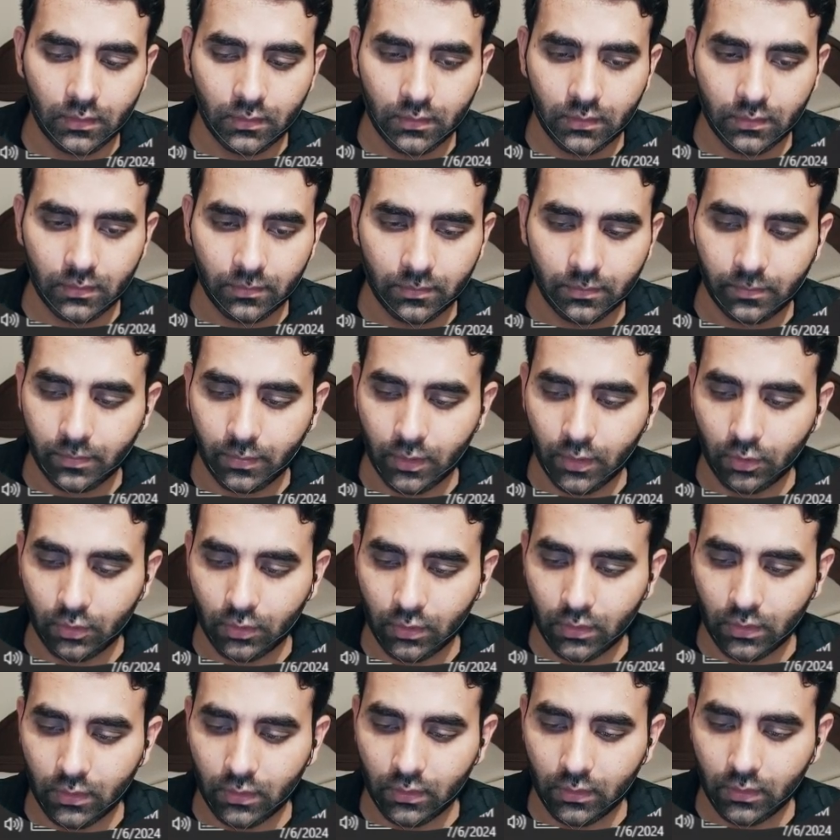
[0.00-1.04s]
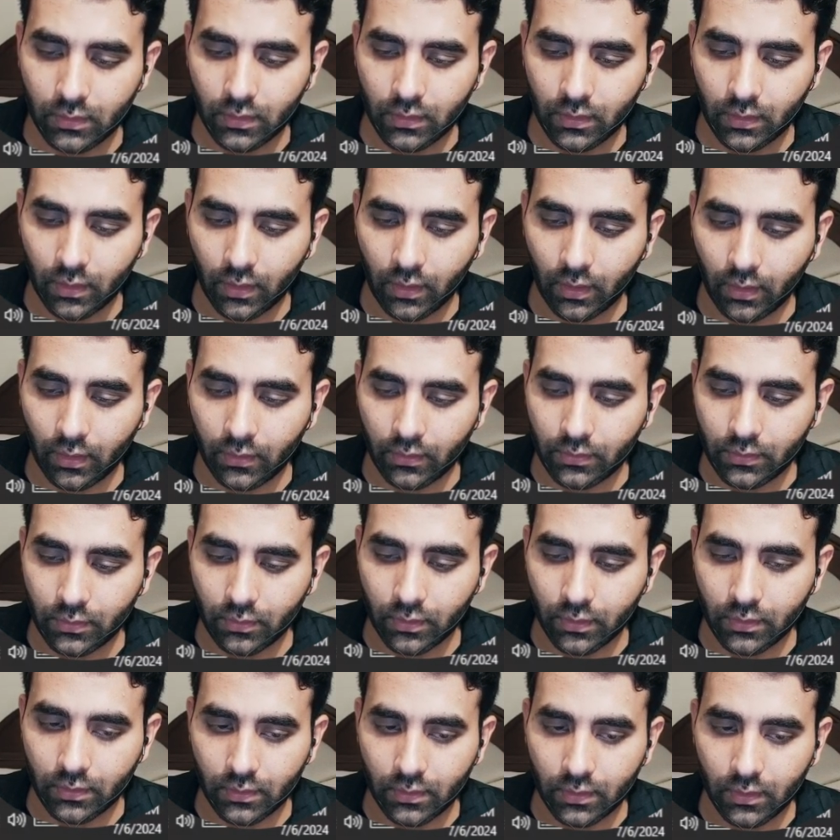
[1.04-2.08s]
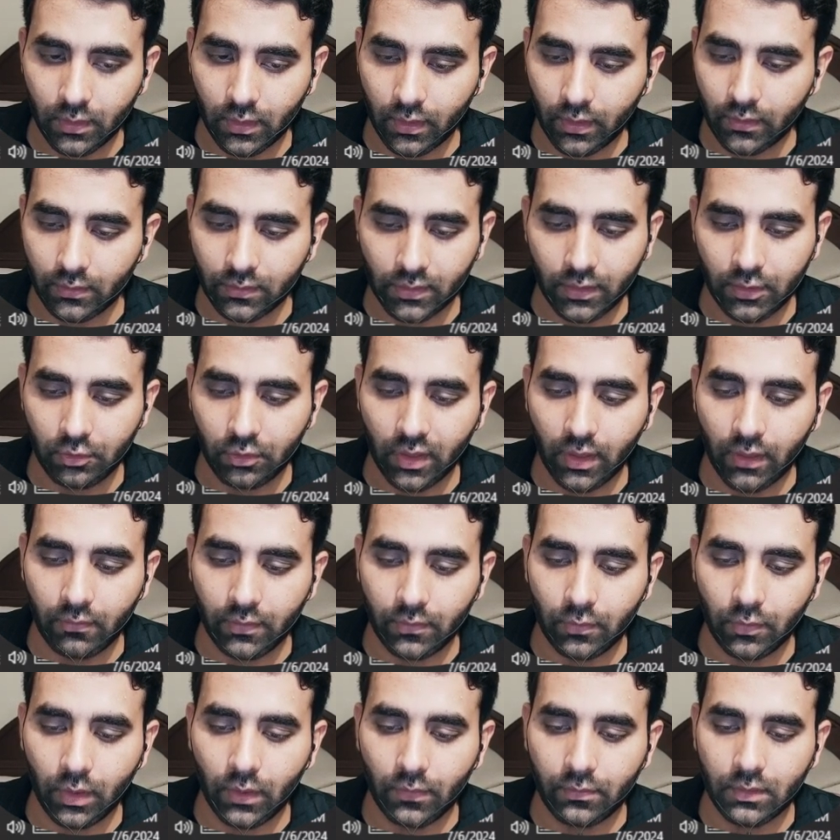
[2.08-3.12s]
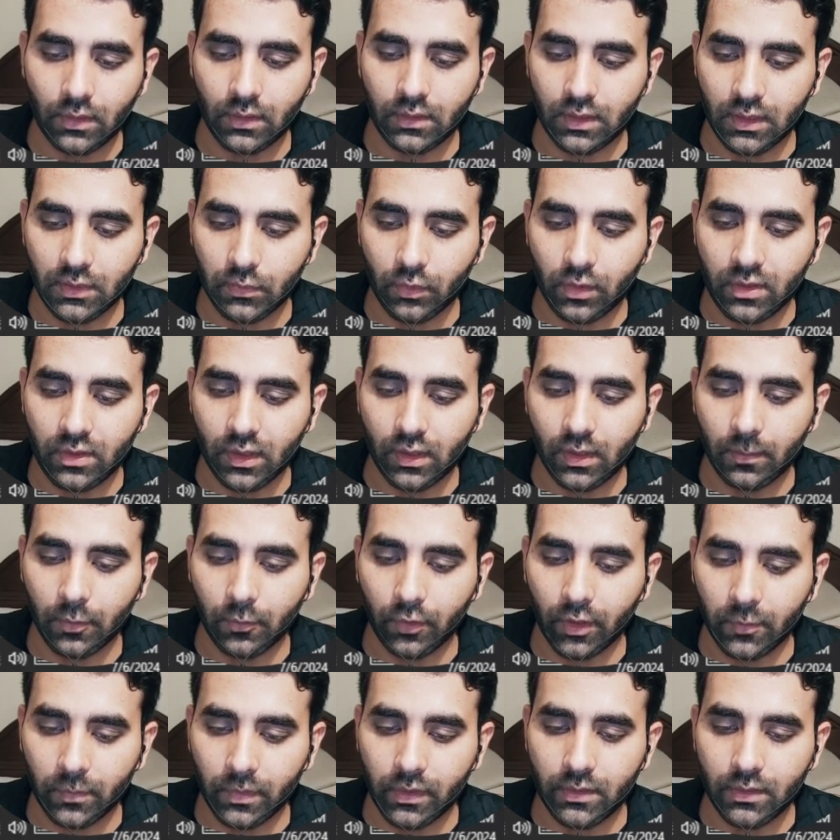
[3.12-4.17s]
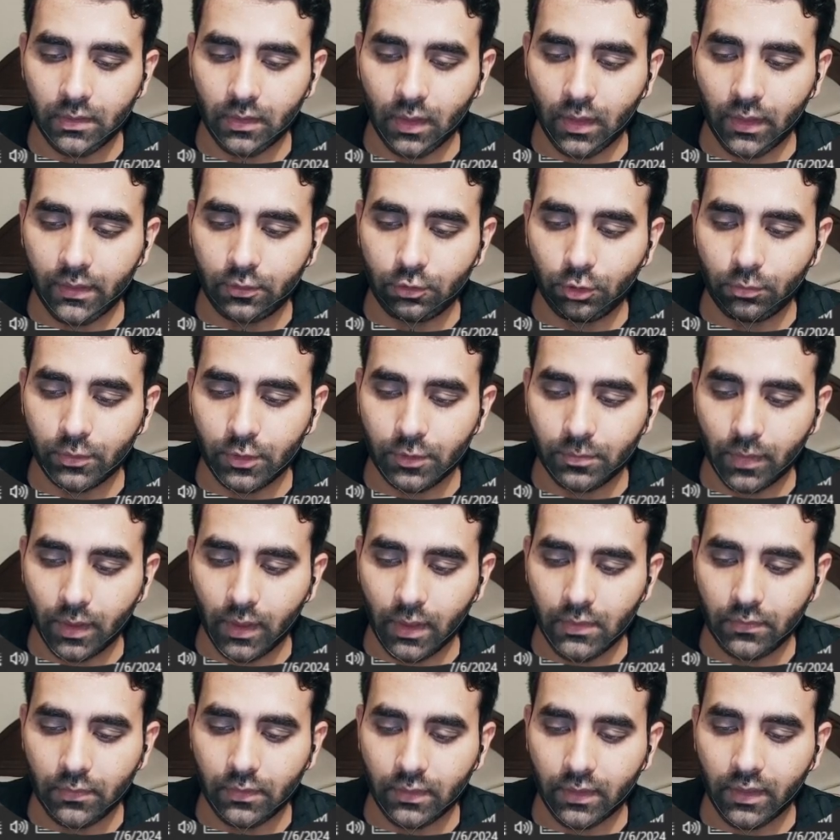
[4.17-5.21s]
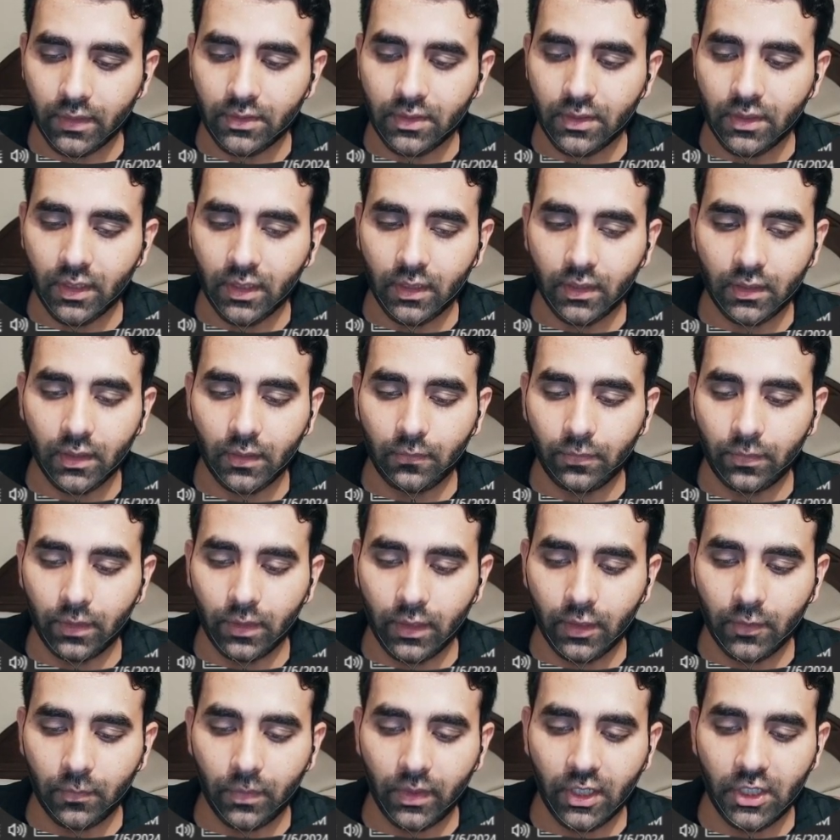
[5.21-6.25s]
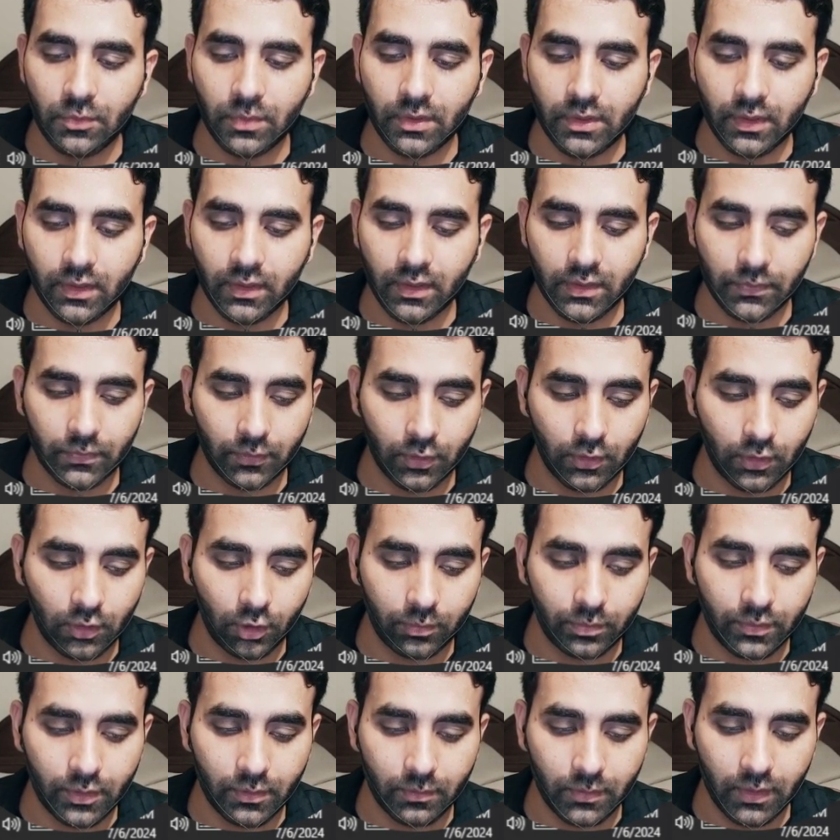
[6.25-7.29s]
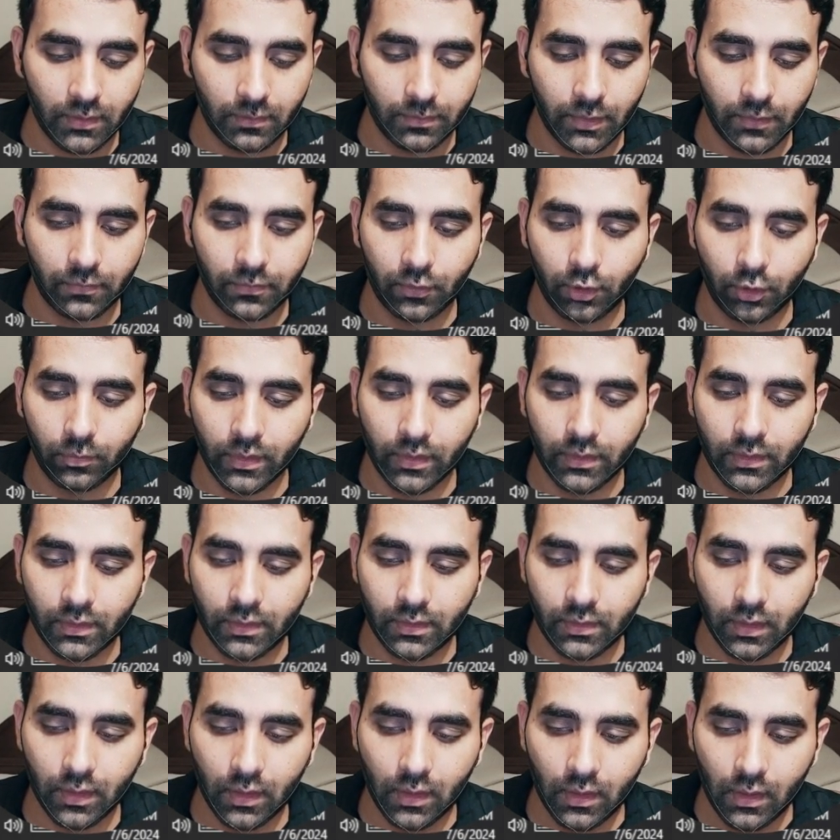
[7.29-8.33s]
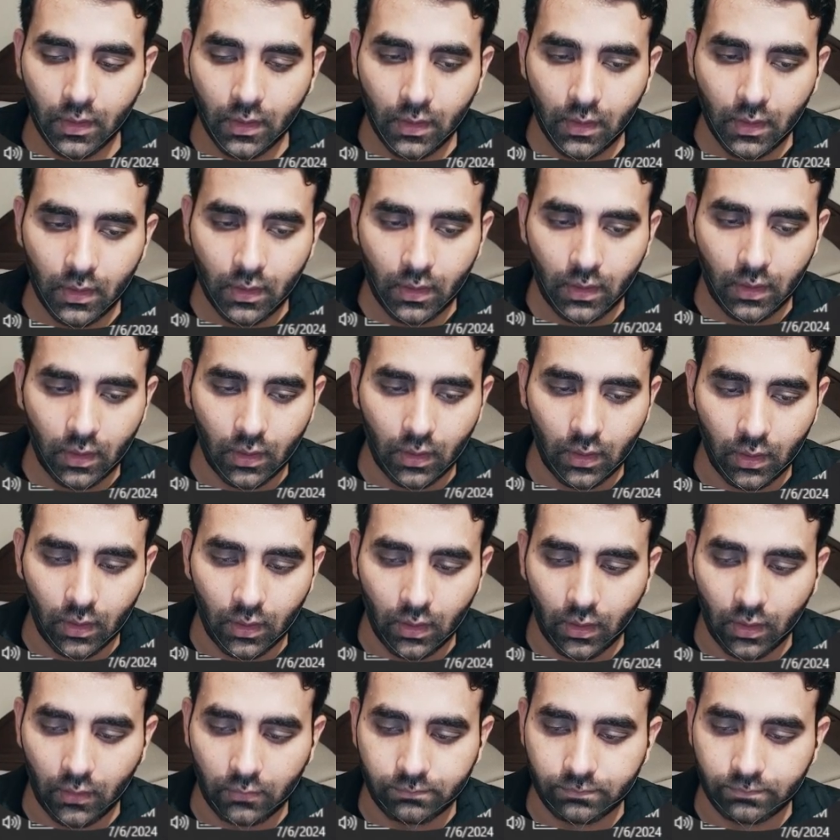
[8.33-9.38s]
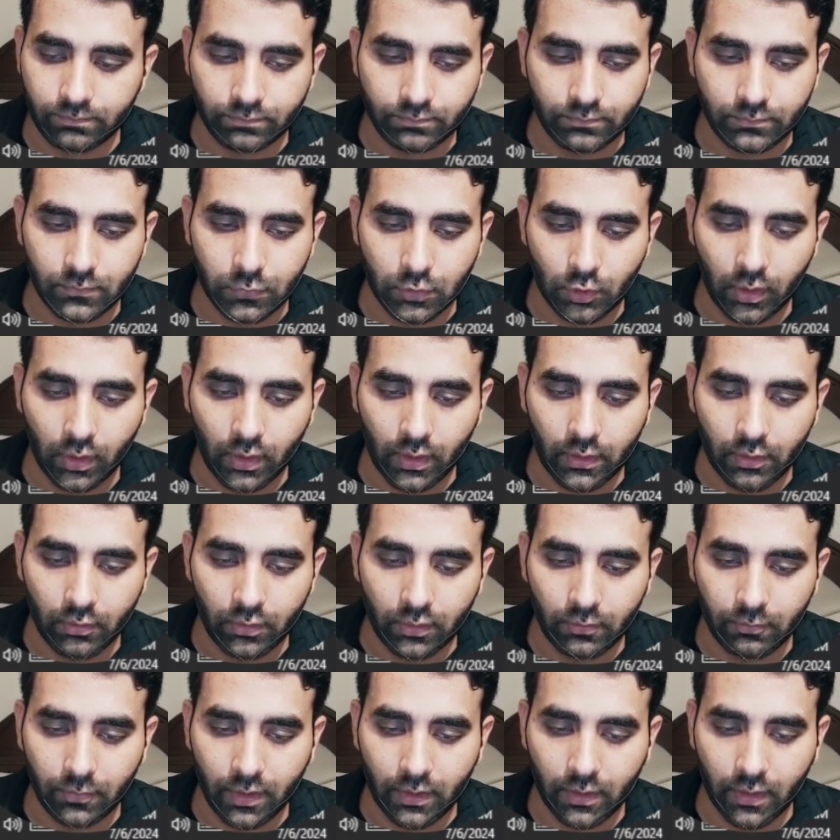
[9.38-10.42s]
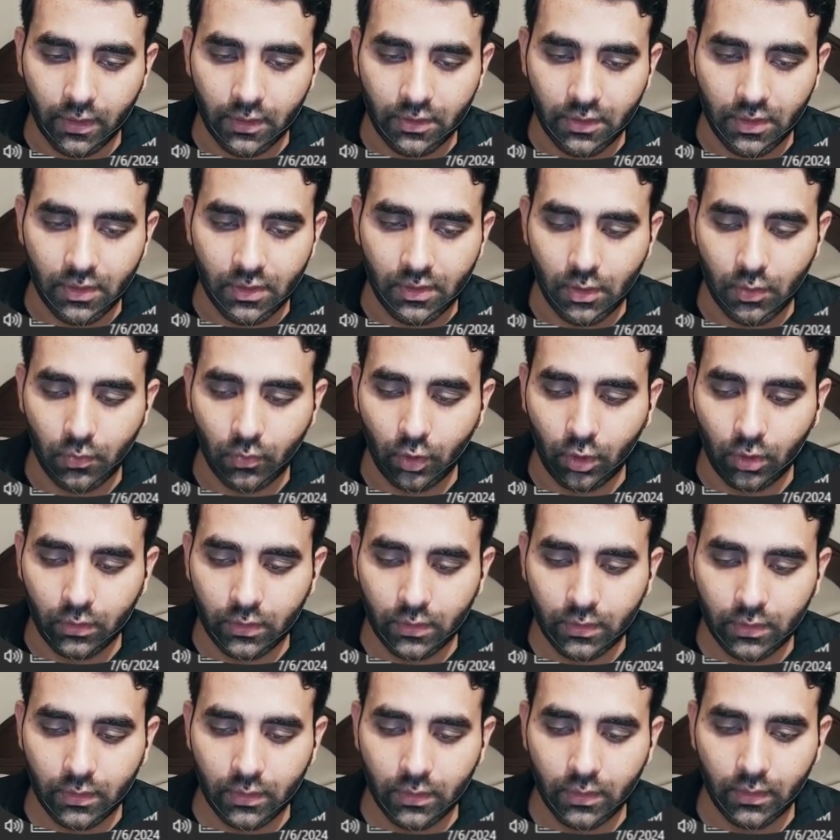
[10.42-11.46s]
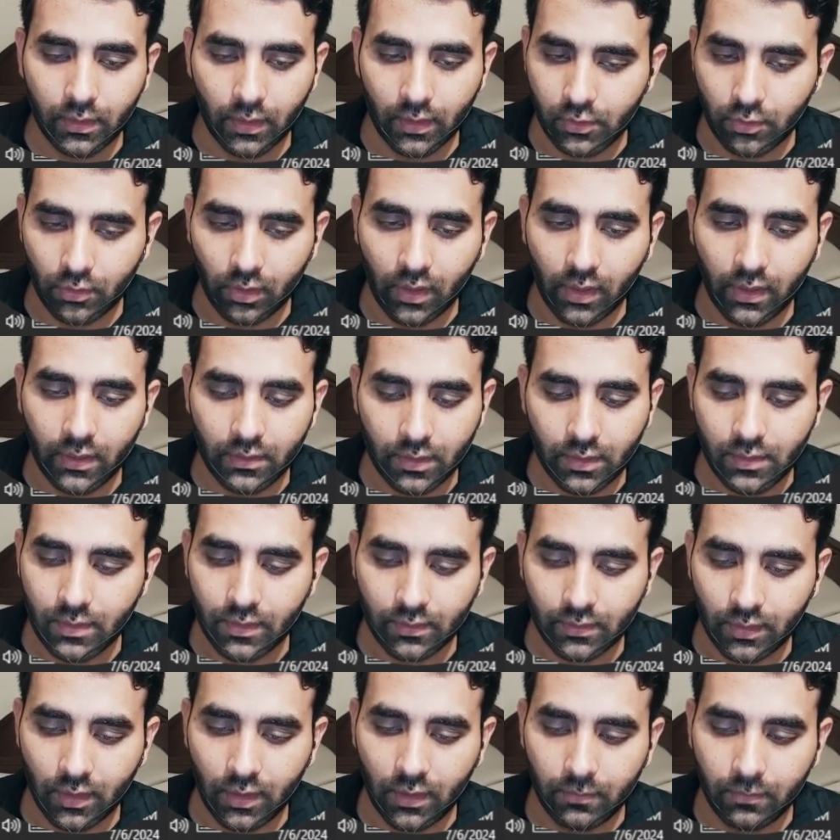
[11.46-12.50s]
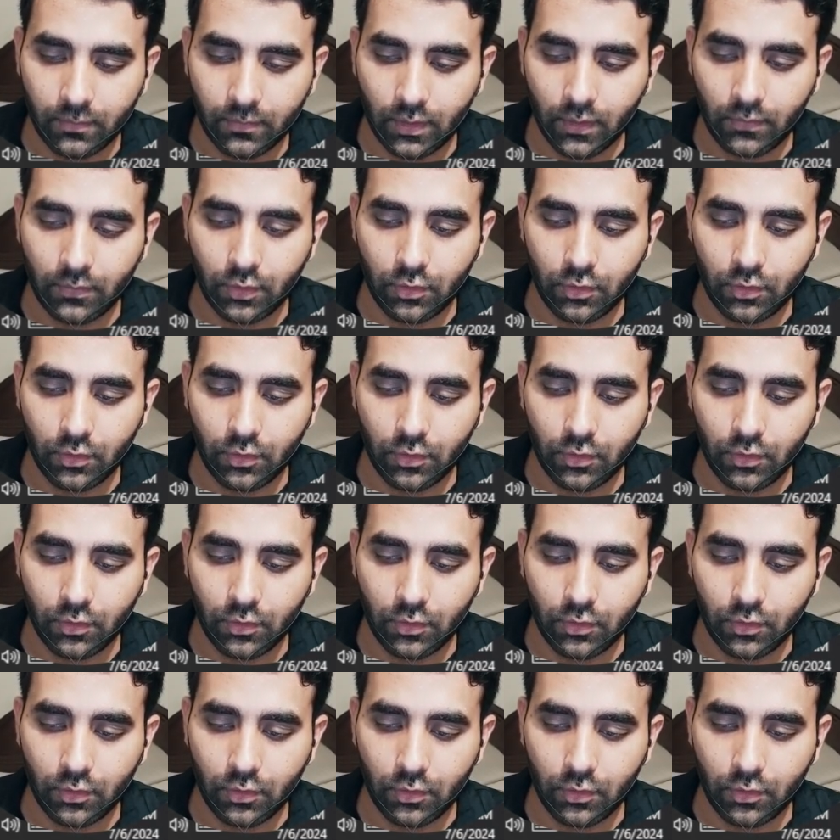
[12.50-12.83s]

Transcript: as needed based on your site's requirements. Here we are going to choose the basic preset, or we could also choose advanced, but it's up to the user.